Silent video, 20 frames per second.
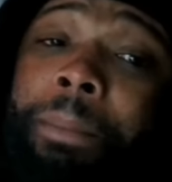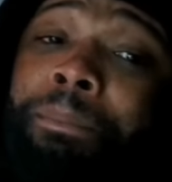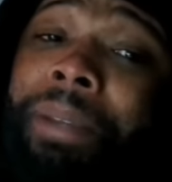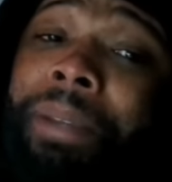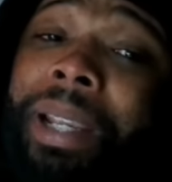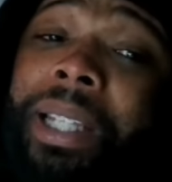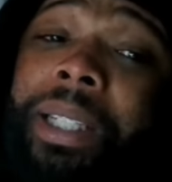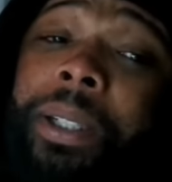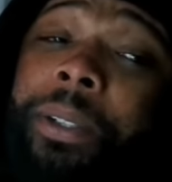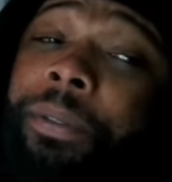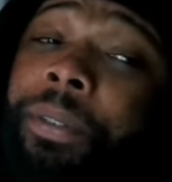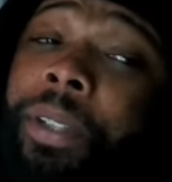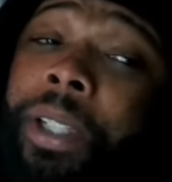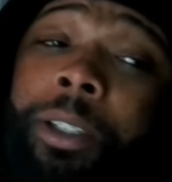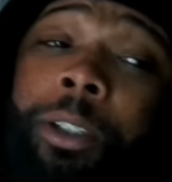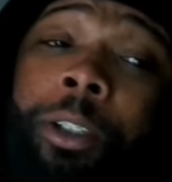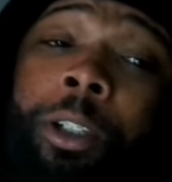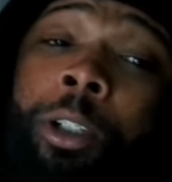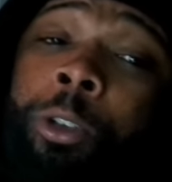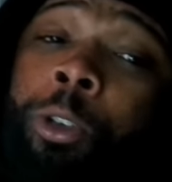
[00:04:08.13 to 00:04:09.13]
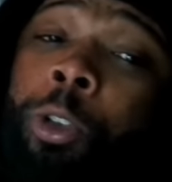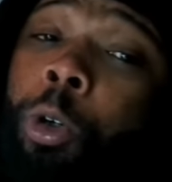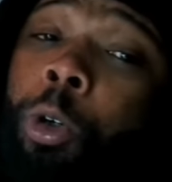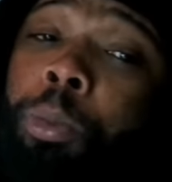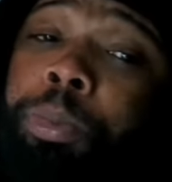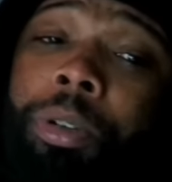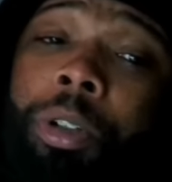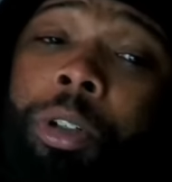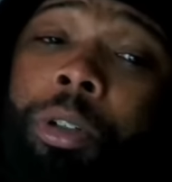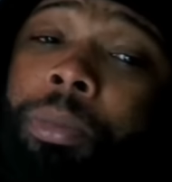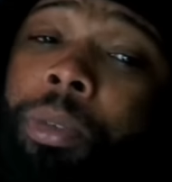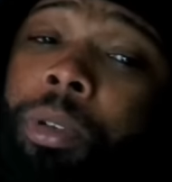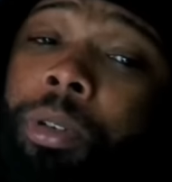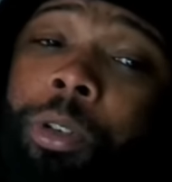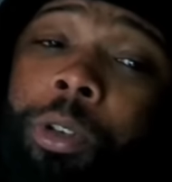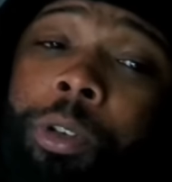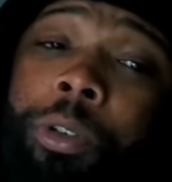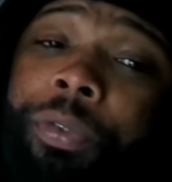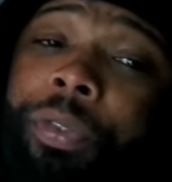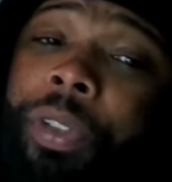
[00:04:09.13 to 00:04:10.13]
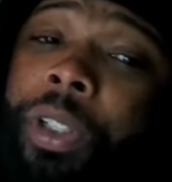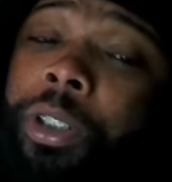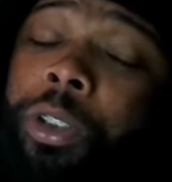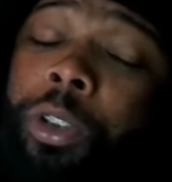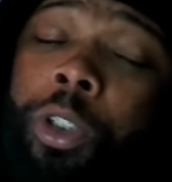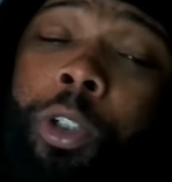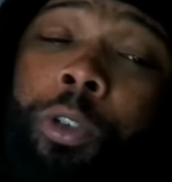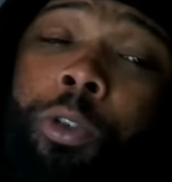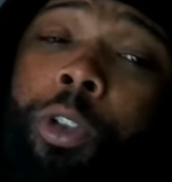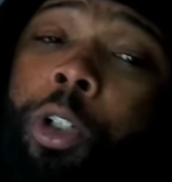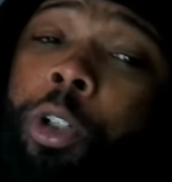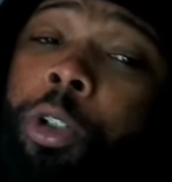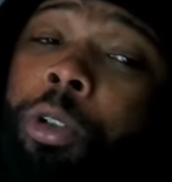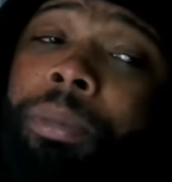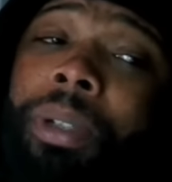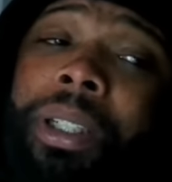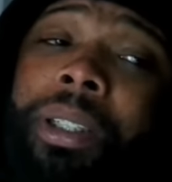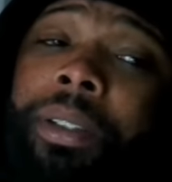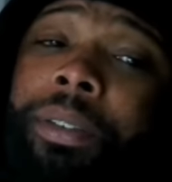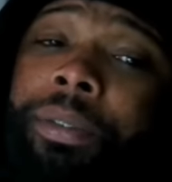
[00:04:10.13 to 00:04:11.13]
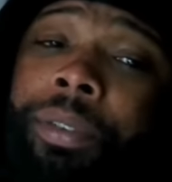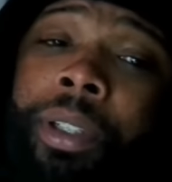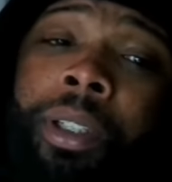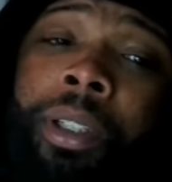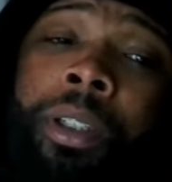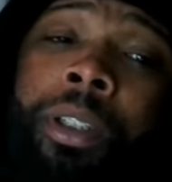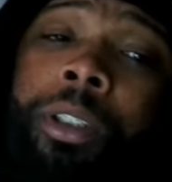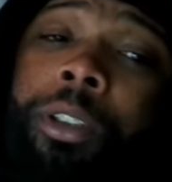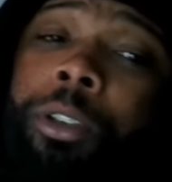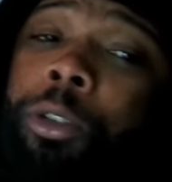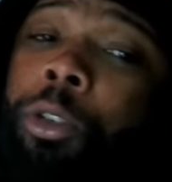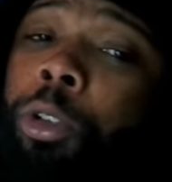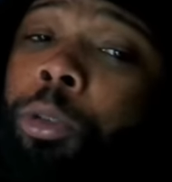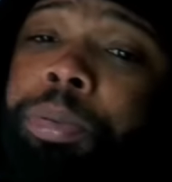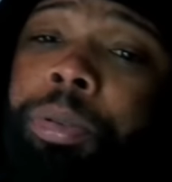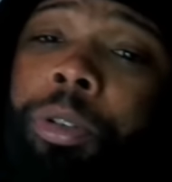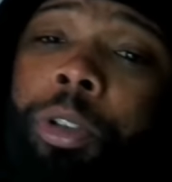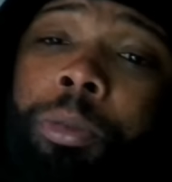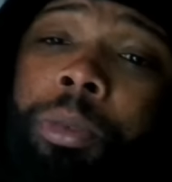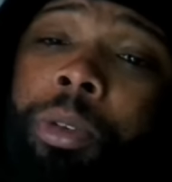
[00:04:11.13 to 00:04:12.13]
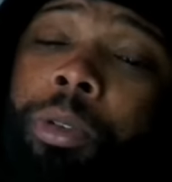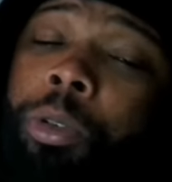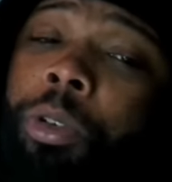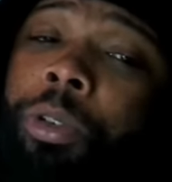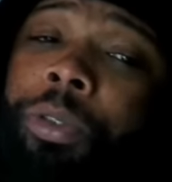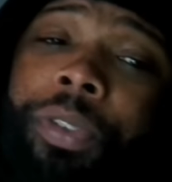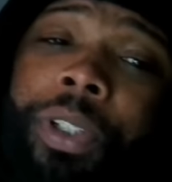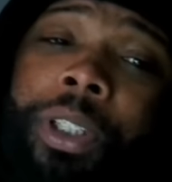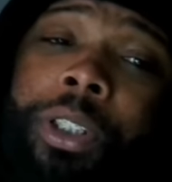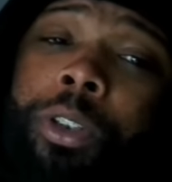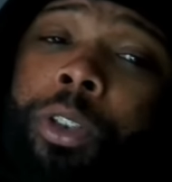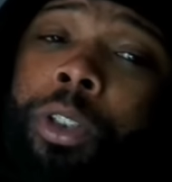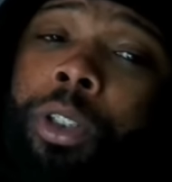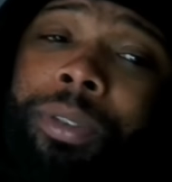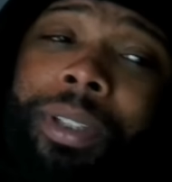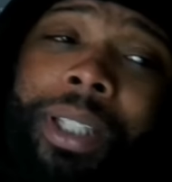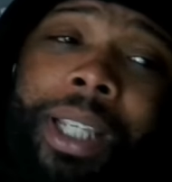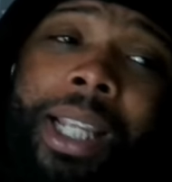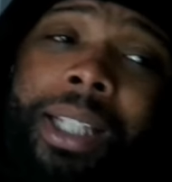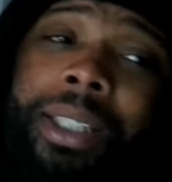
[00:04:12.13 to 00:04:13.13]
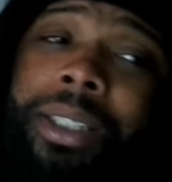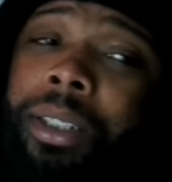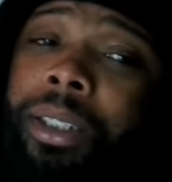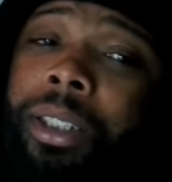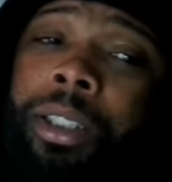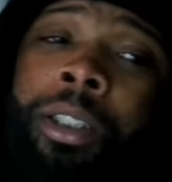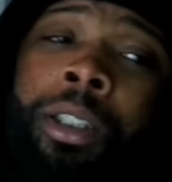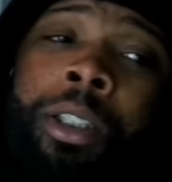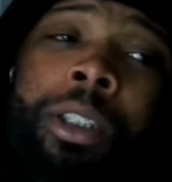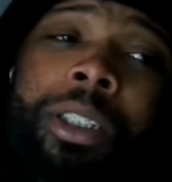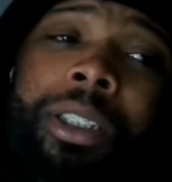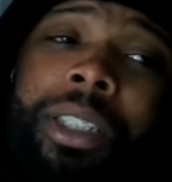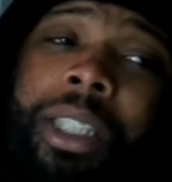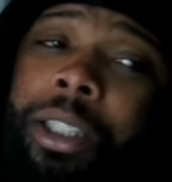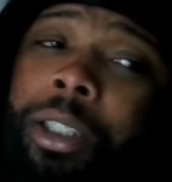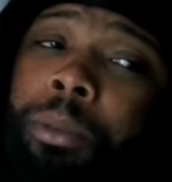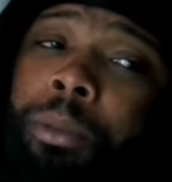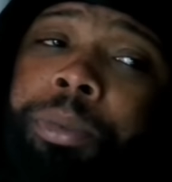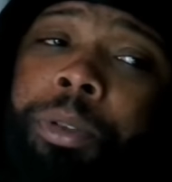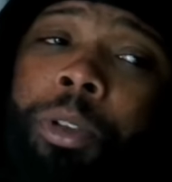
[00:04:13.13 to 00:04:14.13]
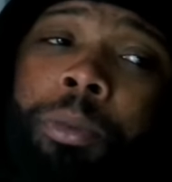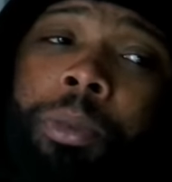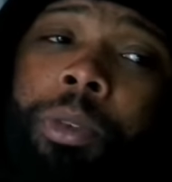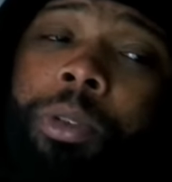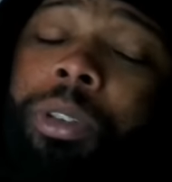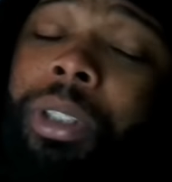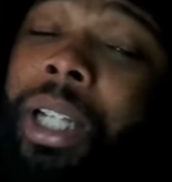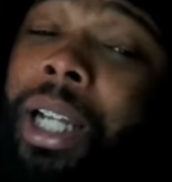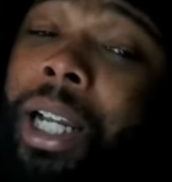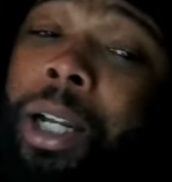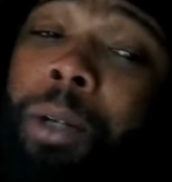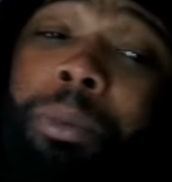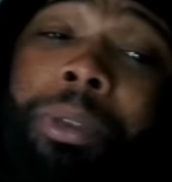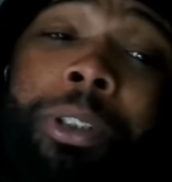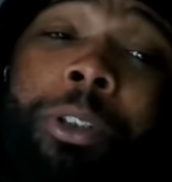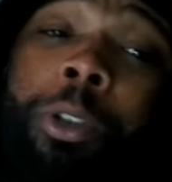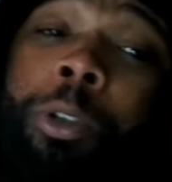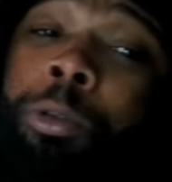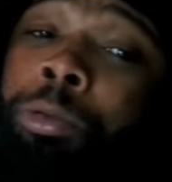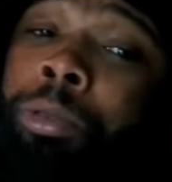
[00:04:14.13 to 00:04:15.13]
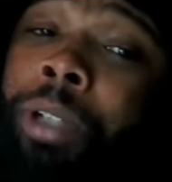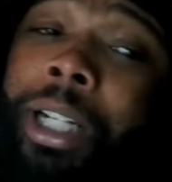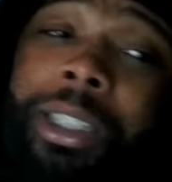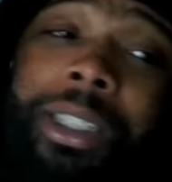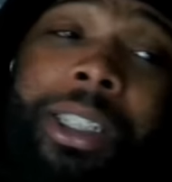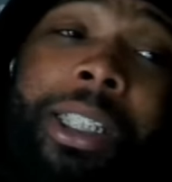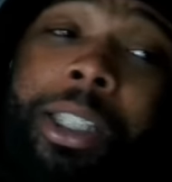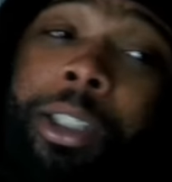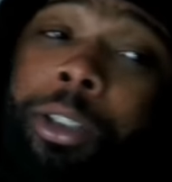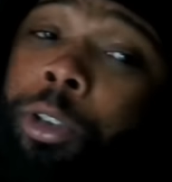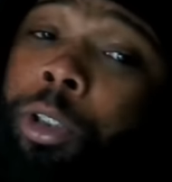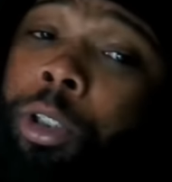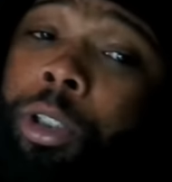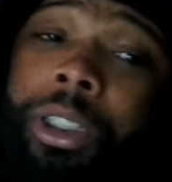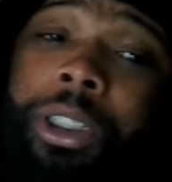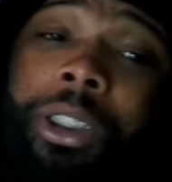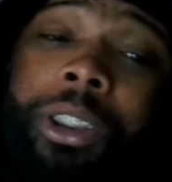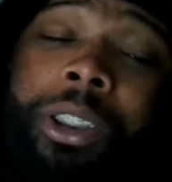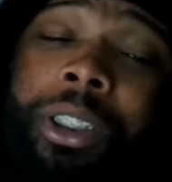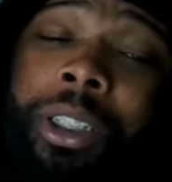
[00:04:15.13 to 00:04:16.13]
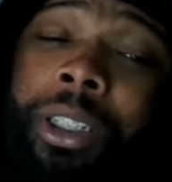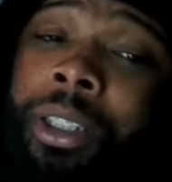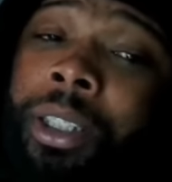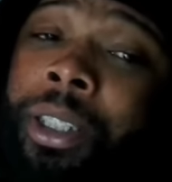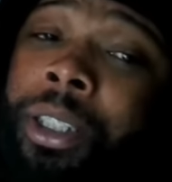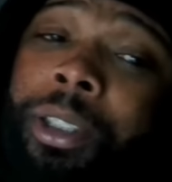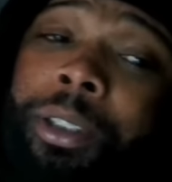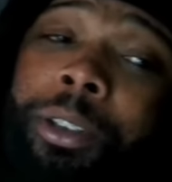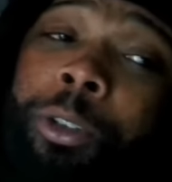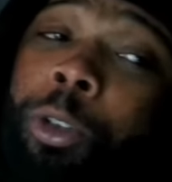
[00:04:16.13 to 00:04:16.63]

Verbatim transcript: Main event, no promo, no face off. Co-main event, no promo, no face off. Cassidy say he the promo guy. We know Rex, he could talk his shit.